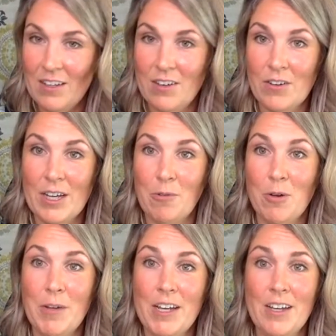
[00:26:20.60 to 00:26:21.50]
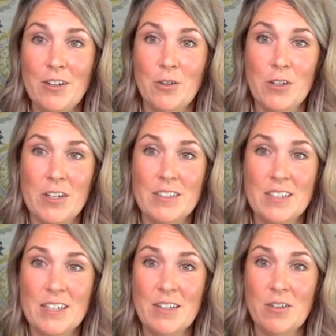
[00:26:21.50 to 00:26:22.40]
Okay, where am I at? Who did I
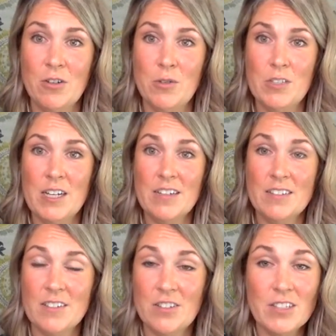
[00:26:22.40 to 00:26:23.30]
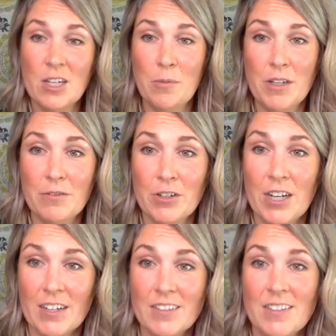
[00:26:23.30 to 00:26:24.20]
say? Who's next? Just tell me if you're
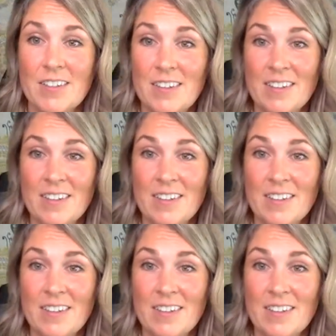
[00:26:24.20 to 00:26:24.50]
next.